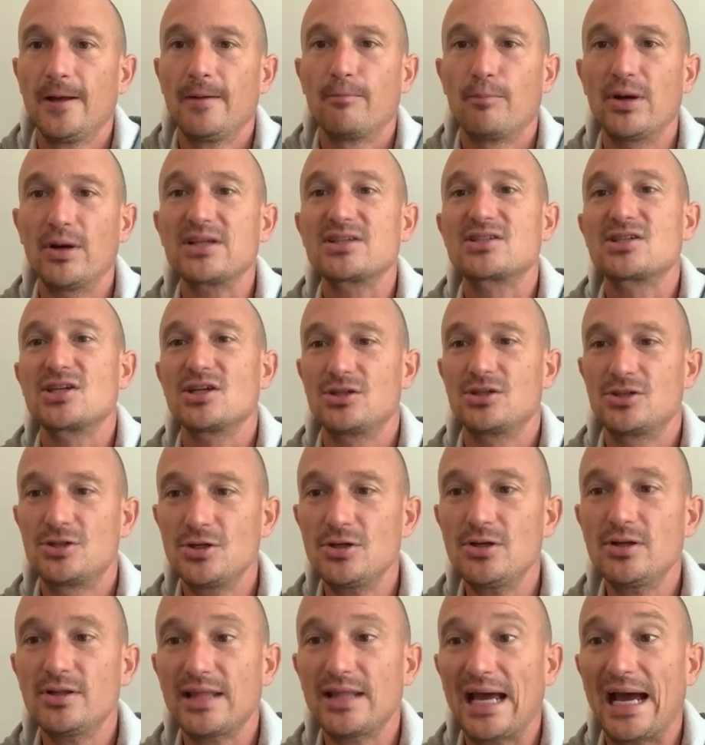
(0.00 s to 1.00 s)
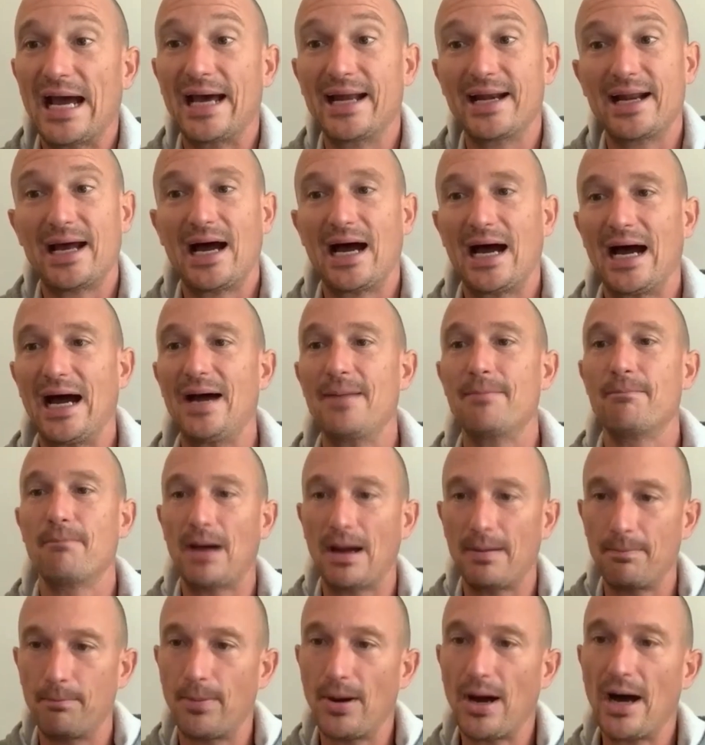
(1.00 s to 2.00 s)
But to do that,
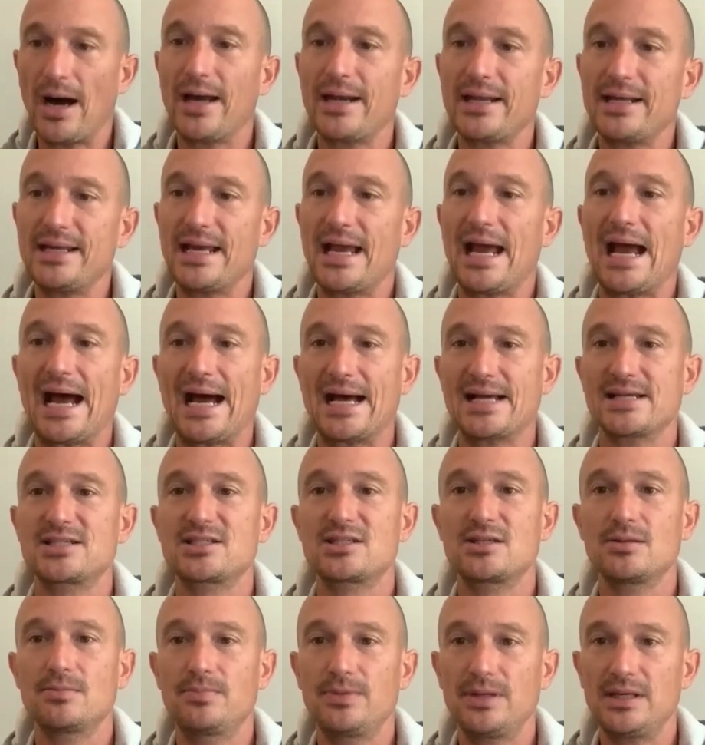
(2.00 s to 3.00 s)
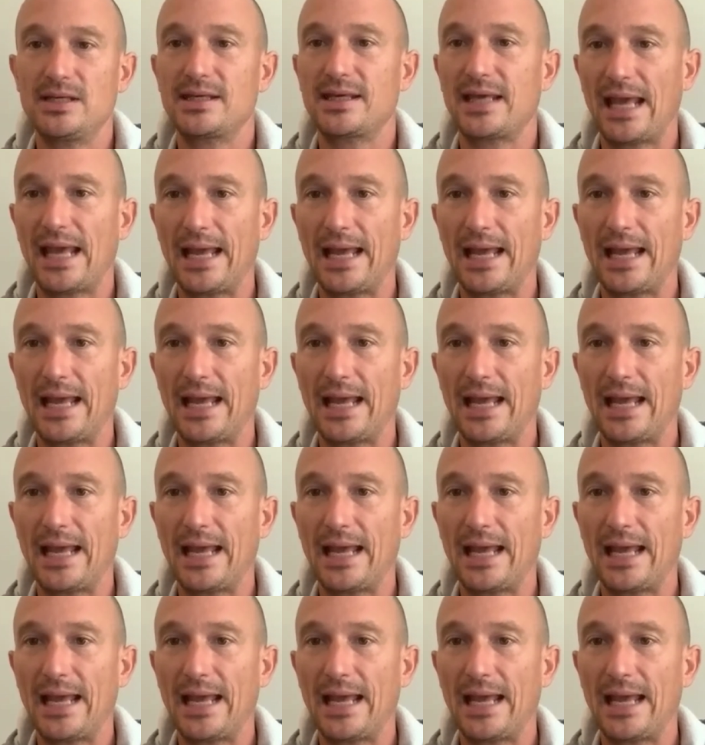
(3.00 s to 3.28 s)
my body has to be